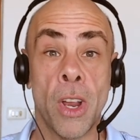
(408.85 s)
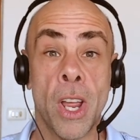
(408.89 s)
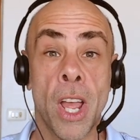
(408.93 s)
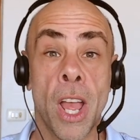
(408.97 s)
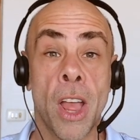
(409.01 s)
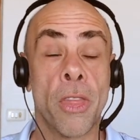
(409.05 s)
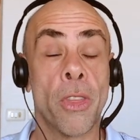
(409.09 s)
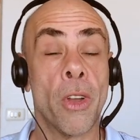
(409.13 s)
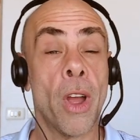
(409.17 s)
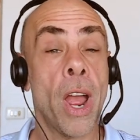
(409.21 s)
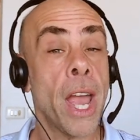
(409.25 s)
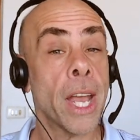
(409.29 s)

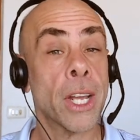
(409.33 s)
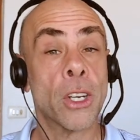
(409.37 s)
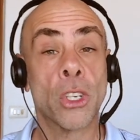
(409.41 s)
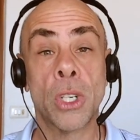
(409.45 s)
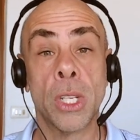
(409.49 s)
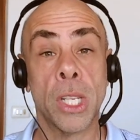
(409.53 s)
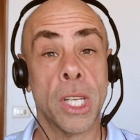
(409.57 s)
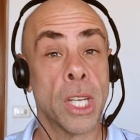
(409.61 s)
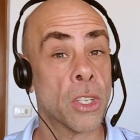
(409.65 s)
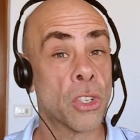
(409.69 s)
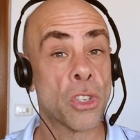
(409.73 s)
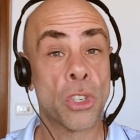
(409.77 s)
They're actually
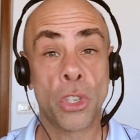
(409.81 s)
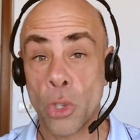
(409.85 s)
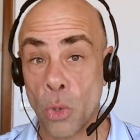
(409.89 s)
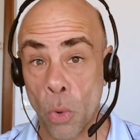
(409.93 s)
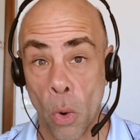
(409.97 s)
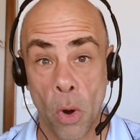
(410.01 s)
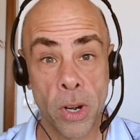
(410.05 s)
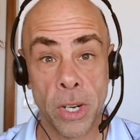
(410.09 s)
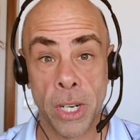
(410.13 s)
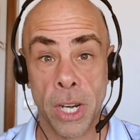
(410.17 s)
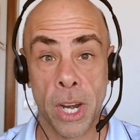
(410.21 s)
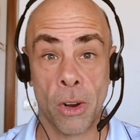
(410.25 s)

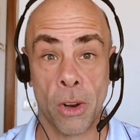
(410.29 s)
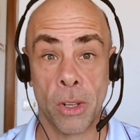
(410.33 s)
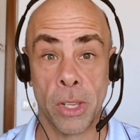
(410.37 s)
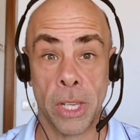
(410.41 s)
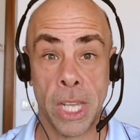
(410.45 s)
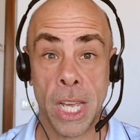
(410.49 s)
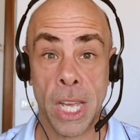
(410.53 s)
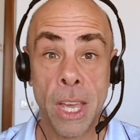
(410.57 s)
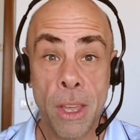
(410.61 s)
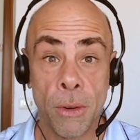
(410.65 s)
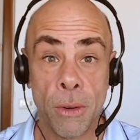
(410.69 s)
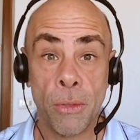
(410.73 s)
extraordinarily
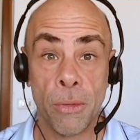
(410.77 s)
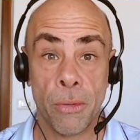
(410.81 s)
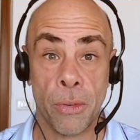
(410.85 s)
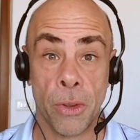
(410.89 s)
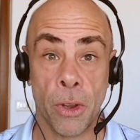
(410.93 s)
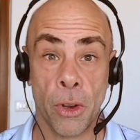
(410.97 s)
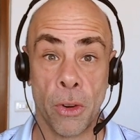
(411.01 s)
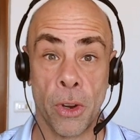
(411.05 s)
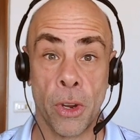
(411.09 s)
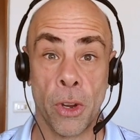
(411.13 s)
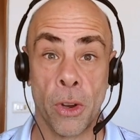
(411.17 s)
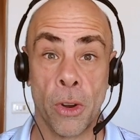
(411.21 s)

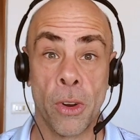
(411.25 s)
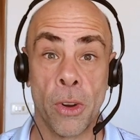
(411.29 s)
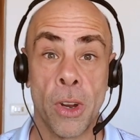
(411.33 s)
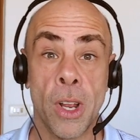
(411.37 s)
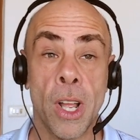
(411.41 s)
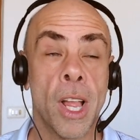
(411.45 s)
inferior,